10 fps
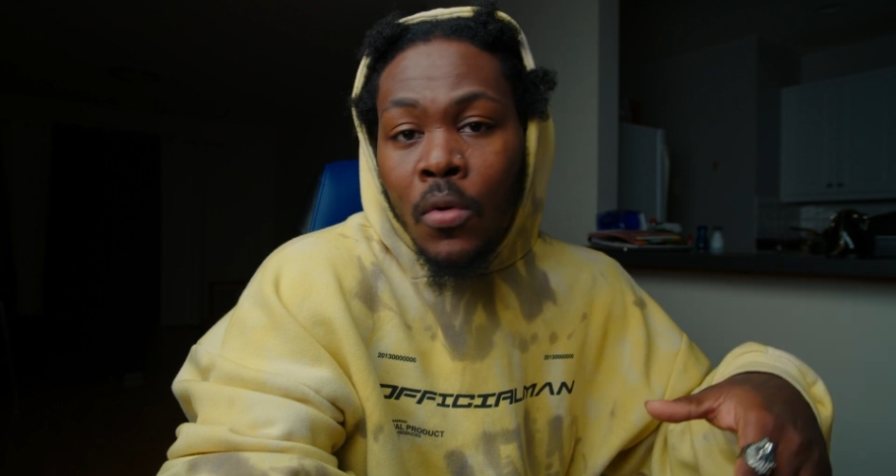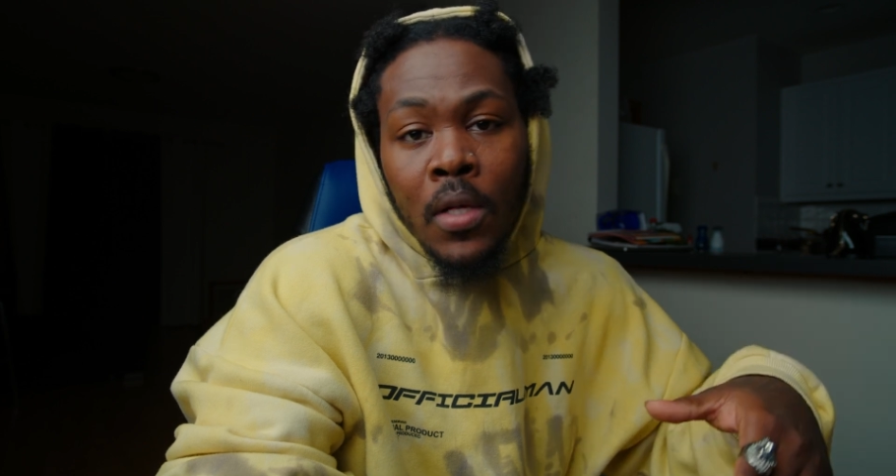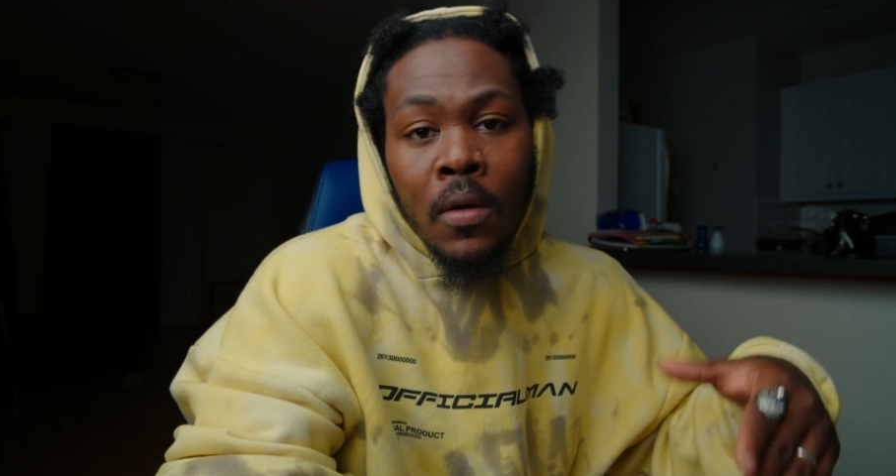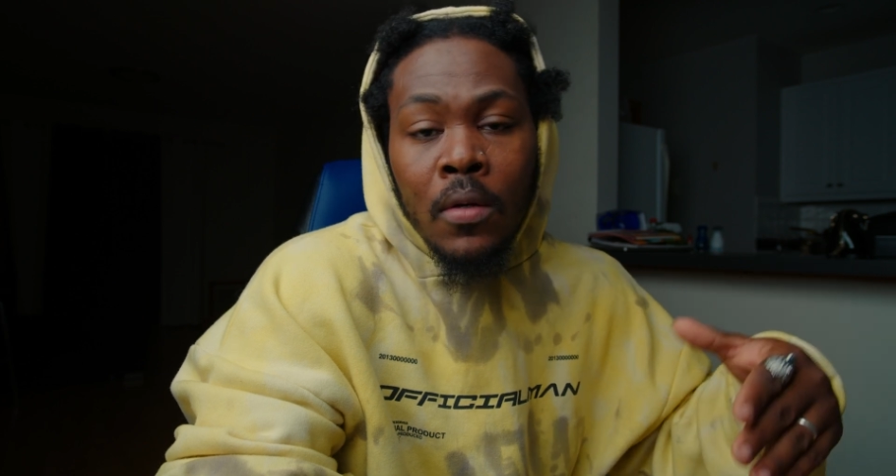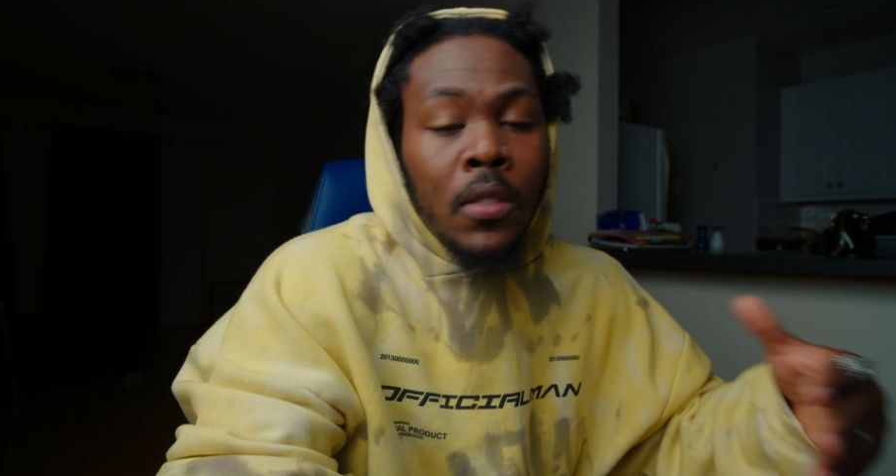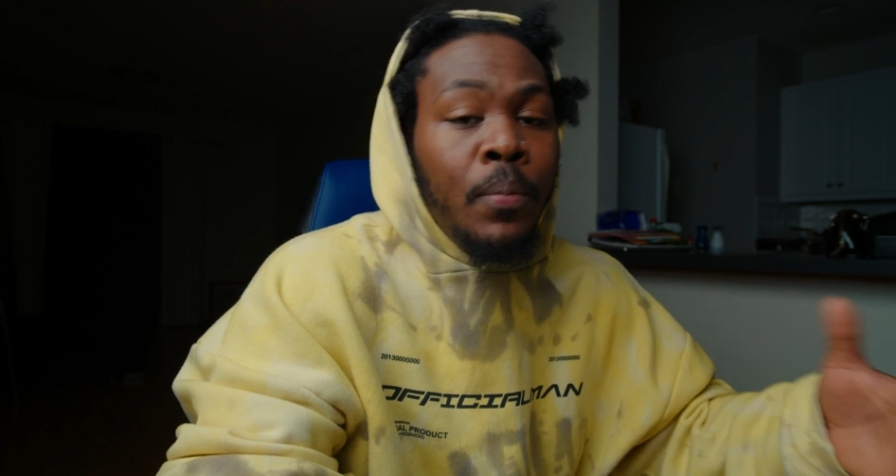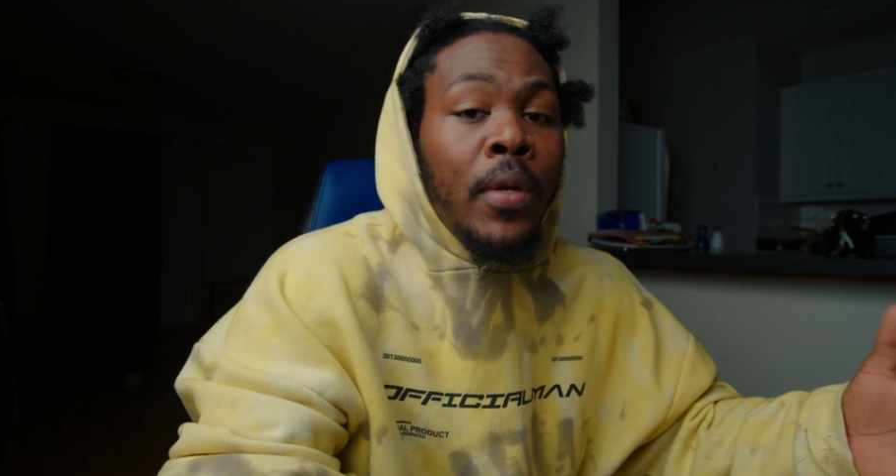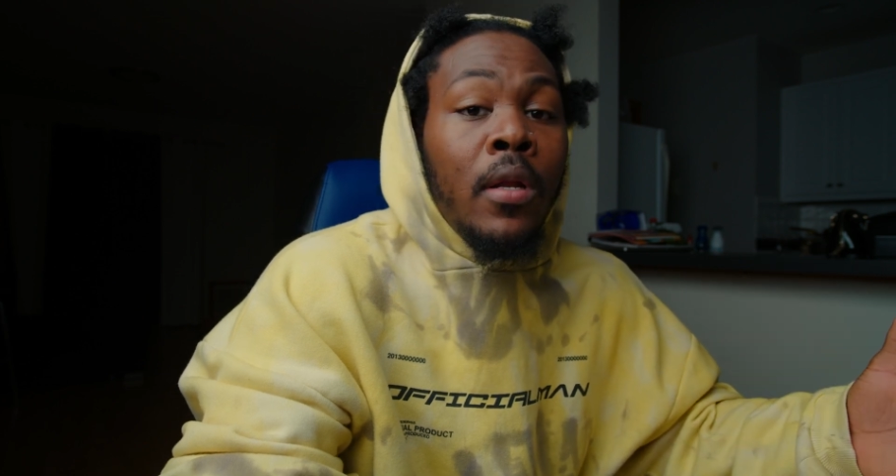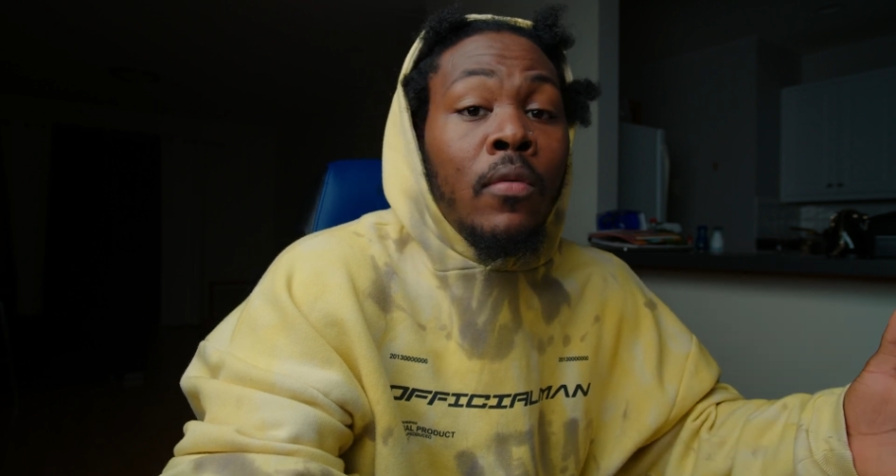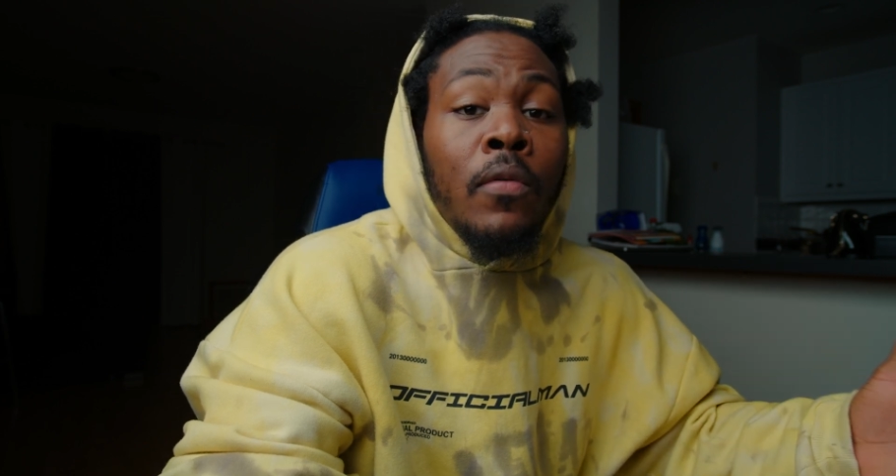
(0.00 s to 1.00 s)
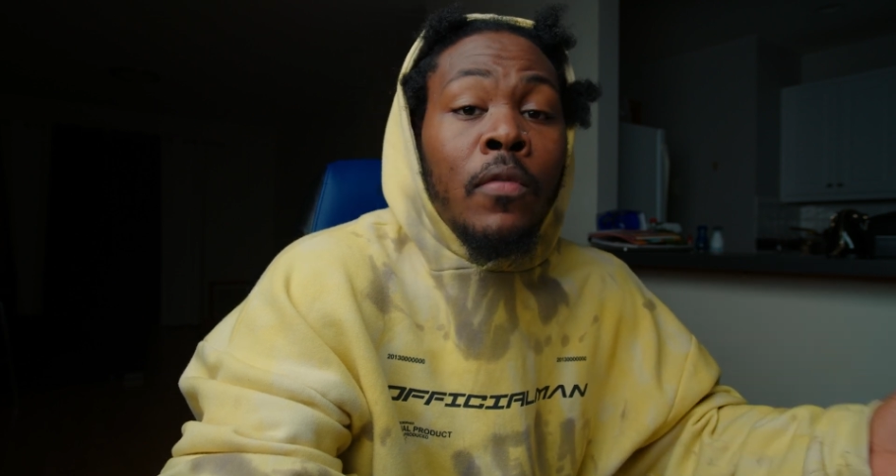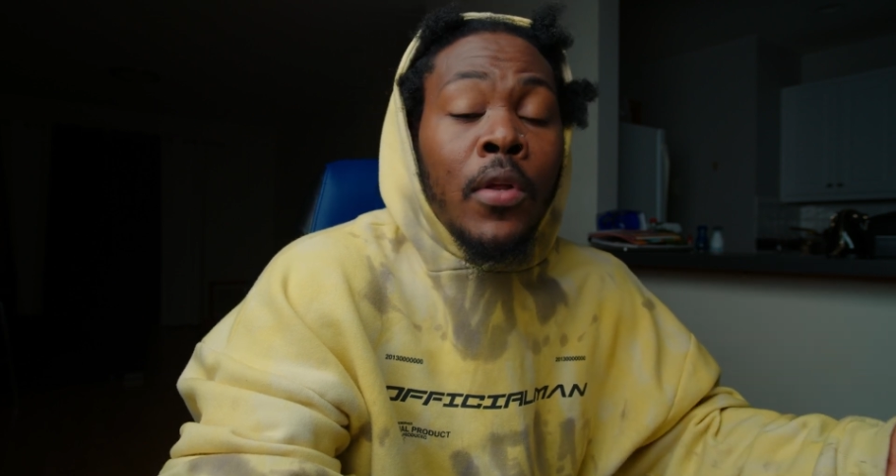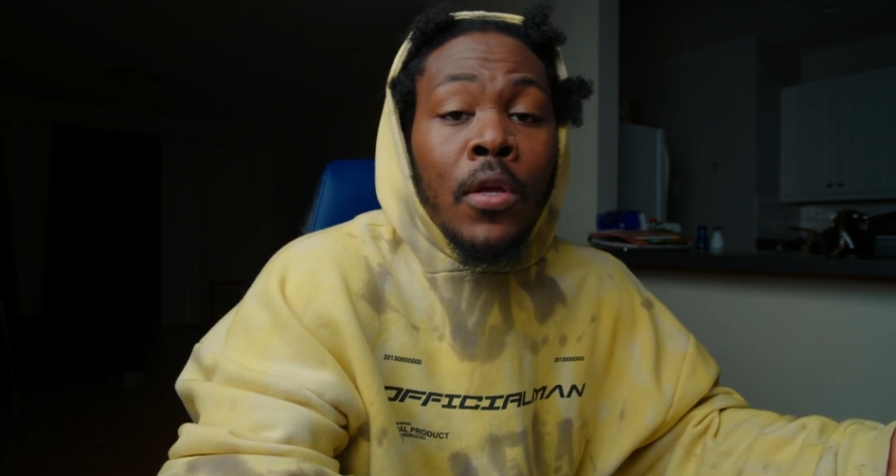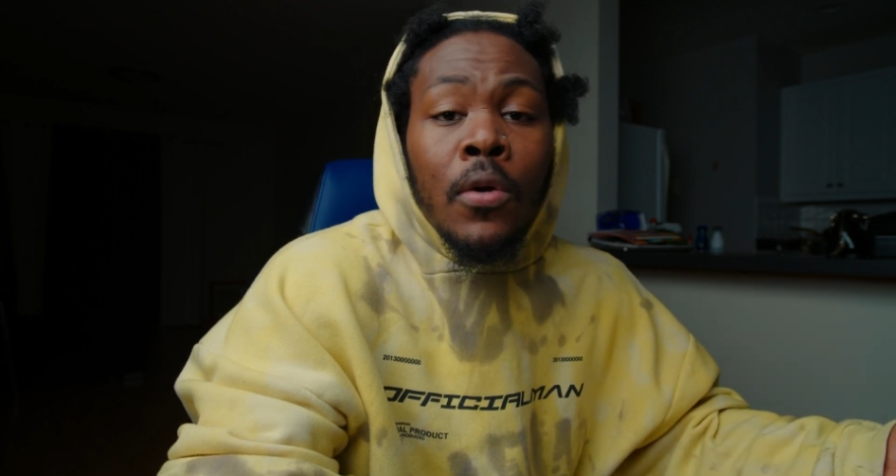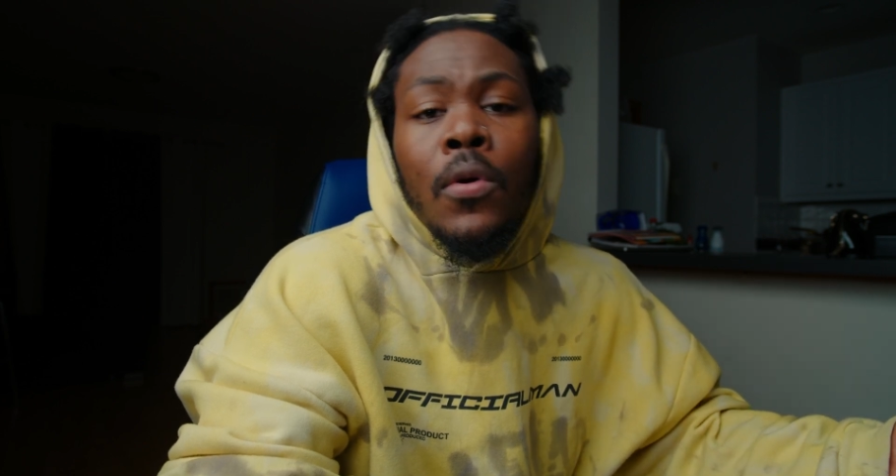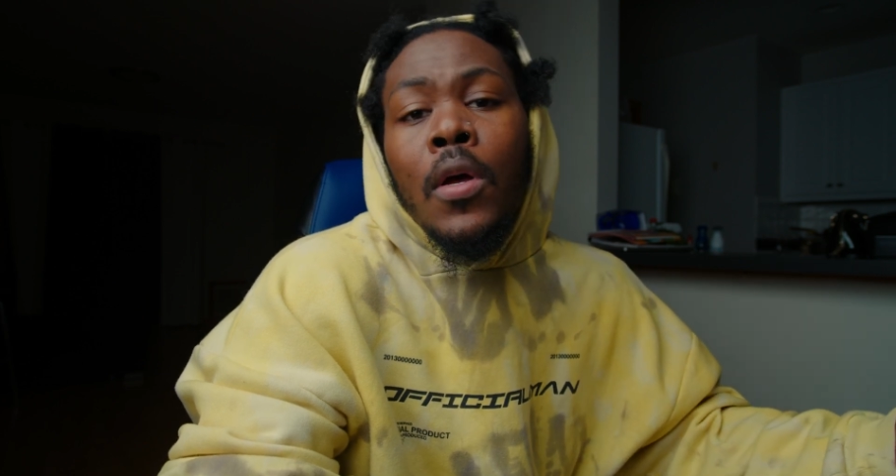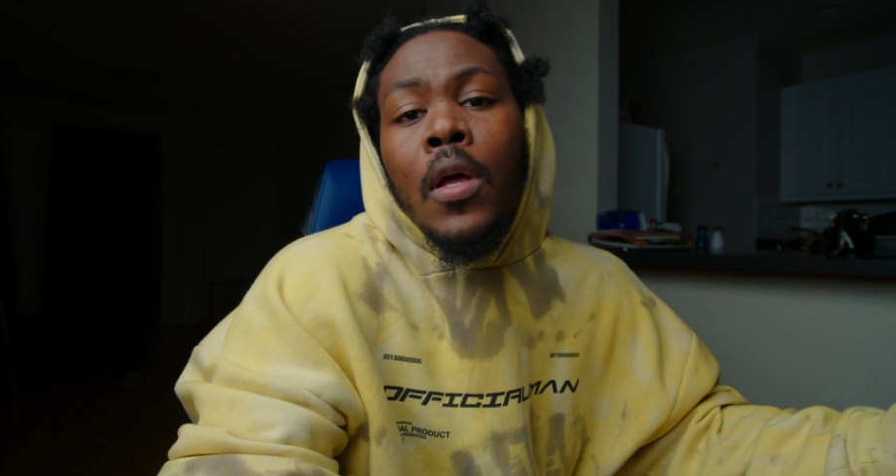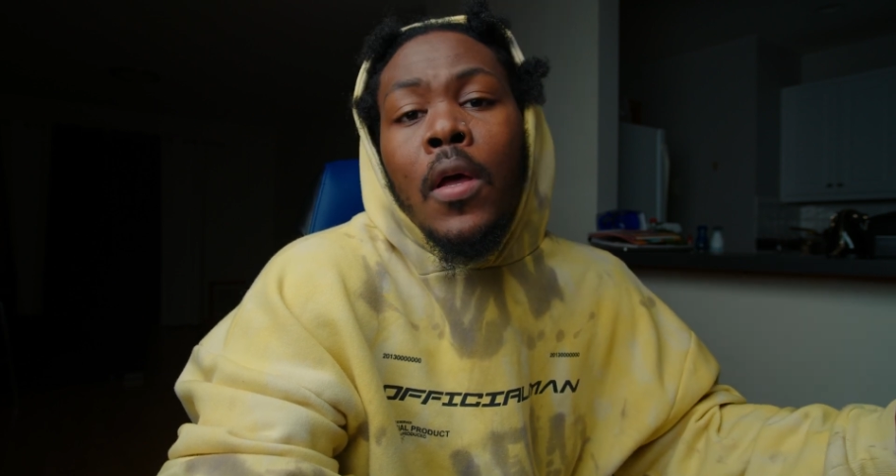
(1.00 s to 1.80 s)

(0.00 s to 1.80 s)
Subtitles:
down the speed of a video